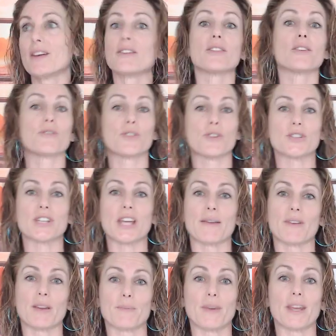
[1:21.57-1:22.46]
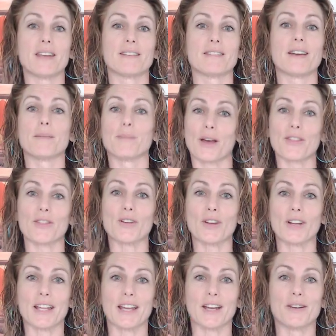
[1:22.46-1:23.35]
The first time had been a month
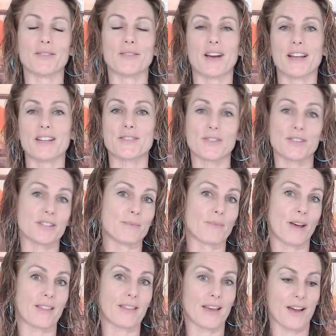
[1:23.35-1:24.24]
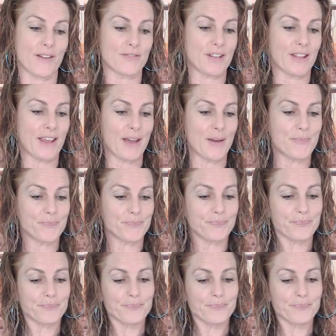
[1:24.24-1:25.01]
earlier, right? So it's a month after that.